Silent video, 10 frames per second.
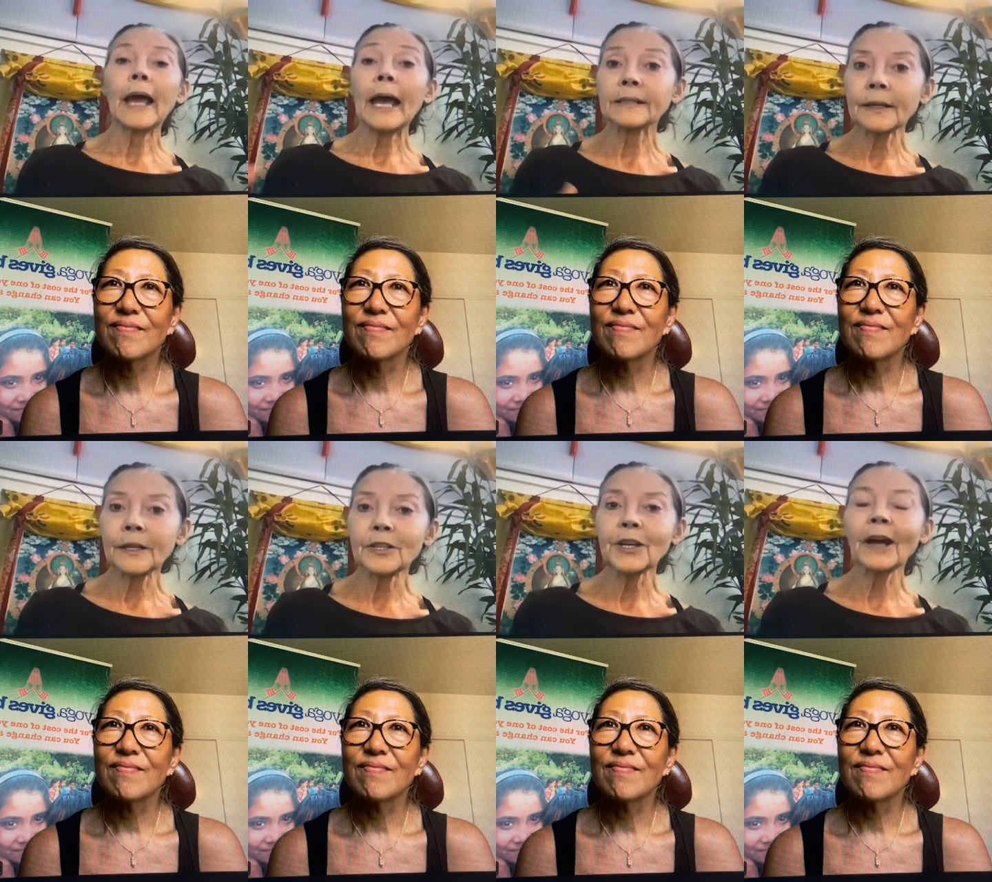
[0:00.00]
Speaker 1: as
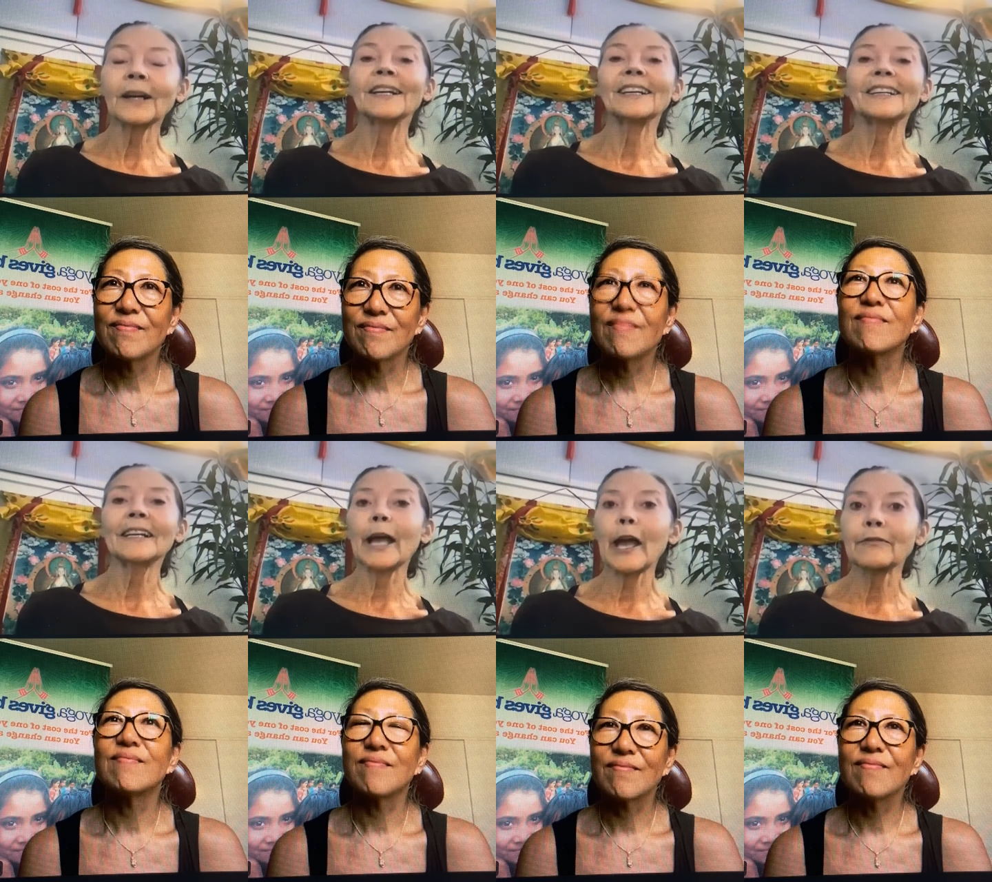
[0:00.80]
an Ashtangi,
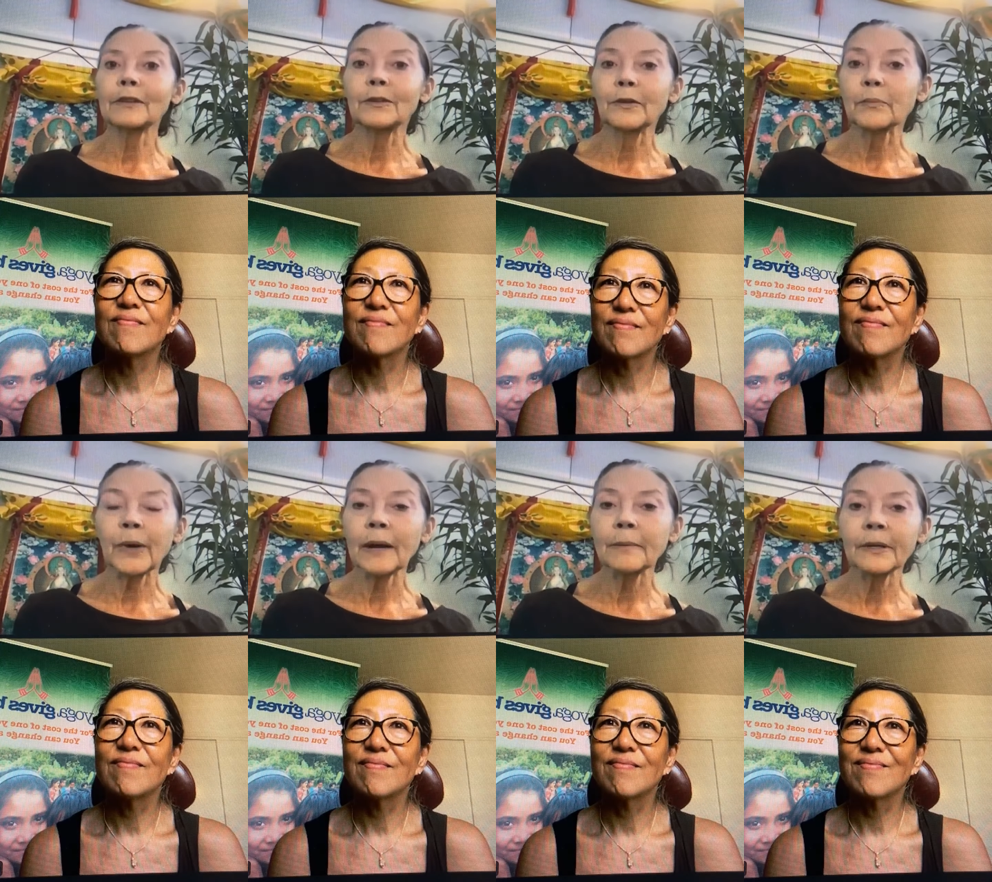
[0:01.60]
that I have to do the
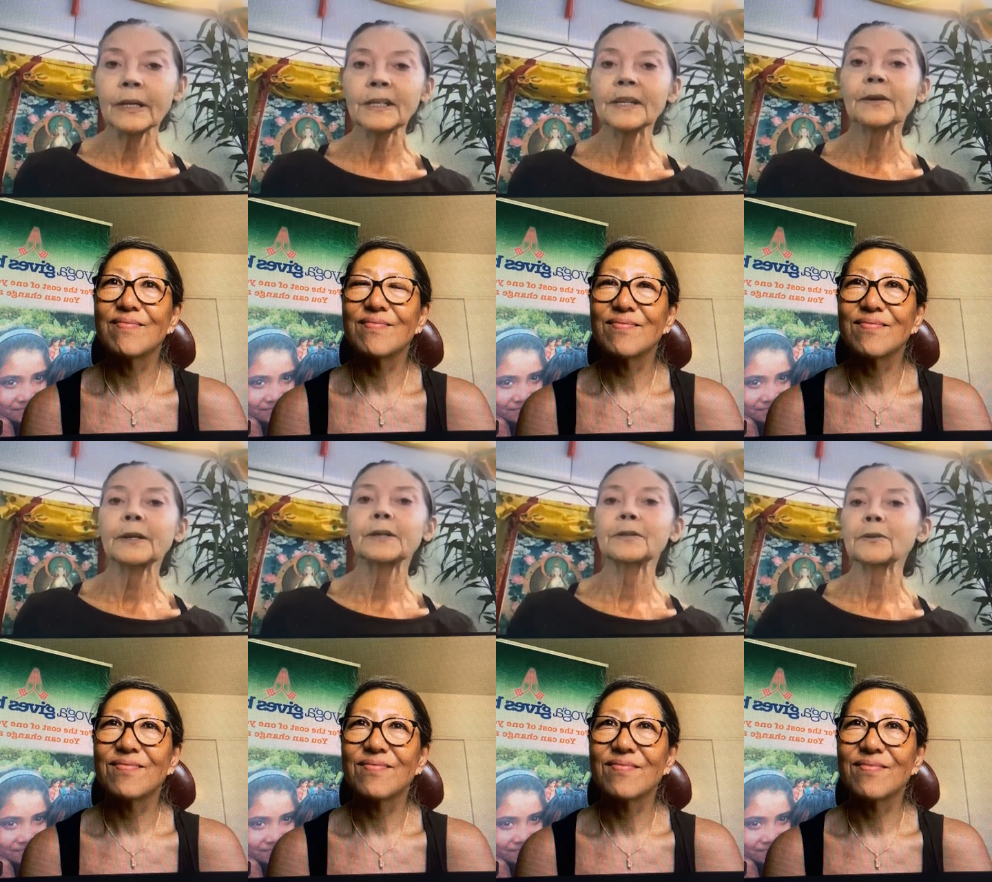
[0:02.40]
primary
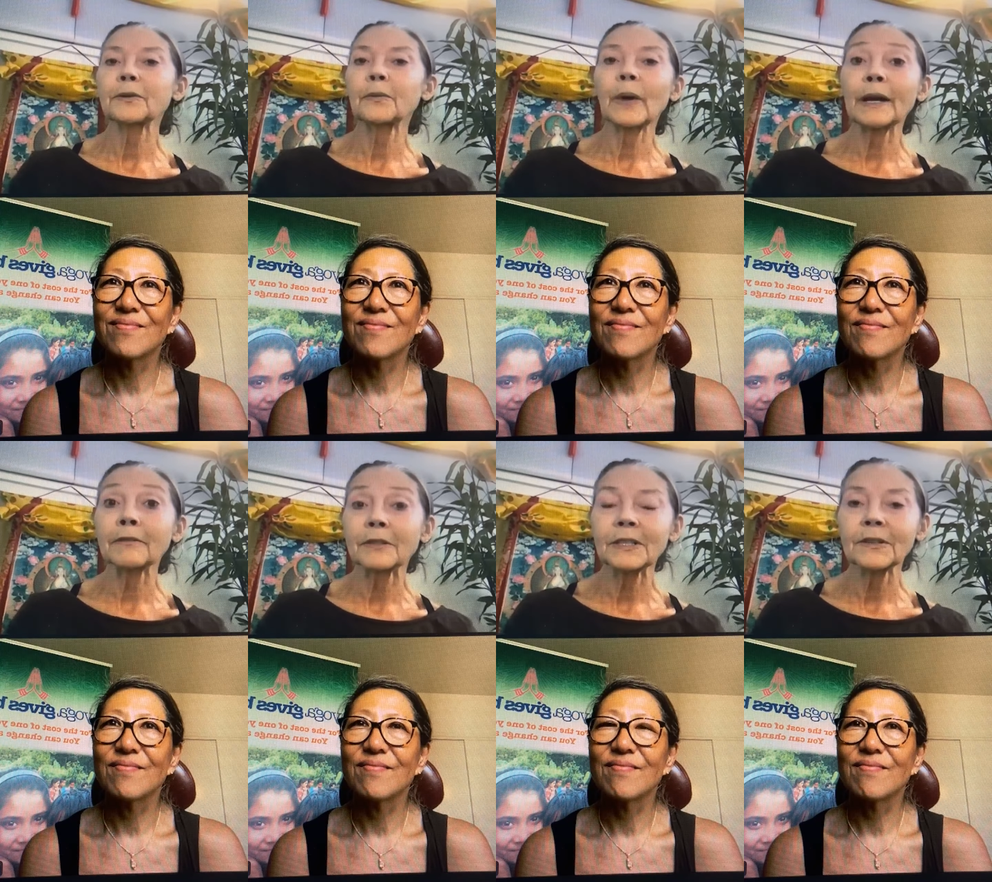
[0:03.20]
series or
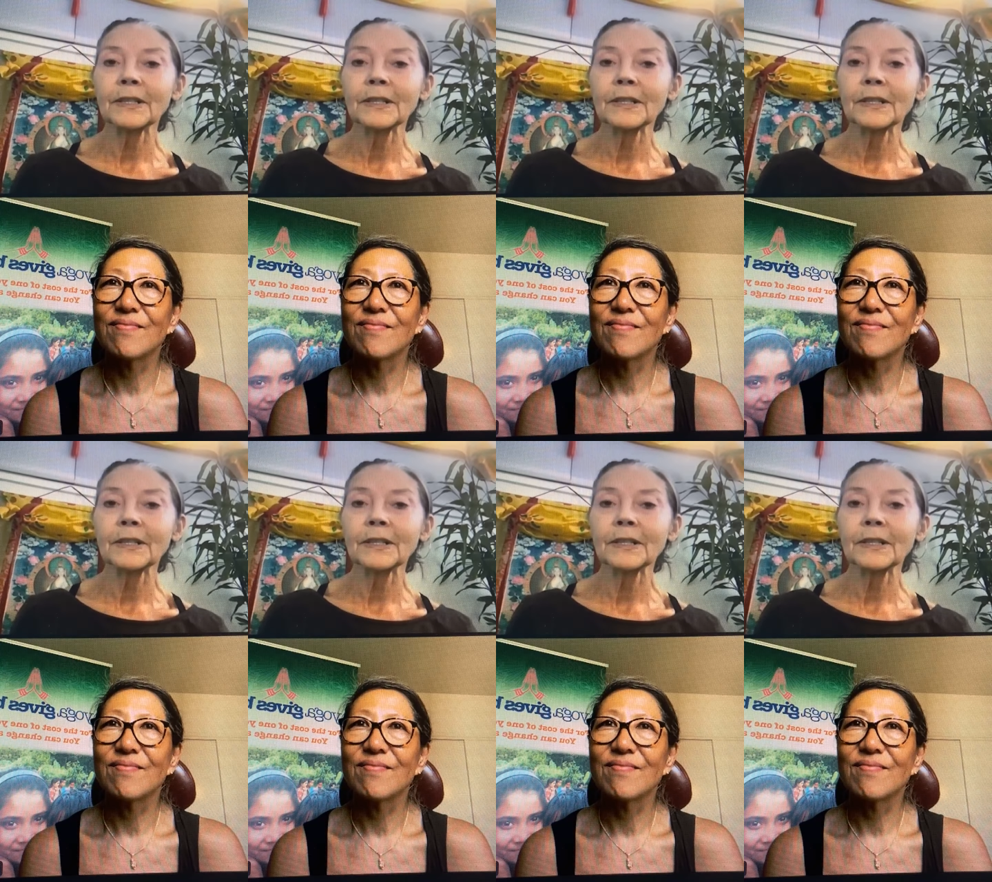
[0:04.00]
whatever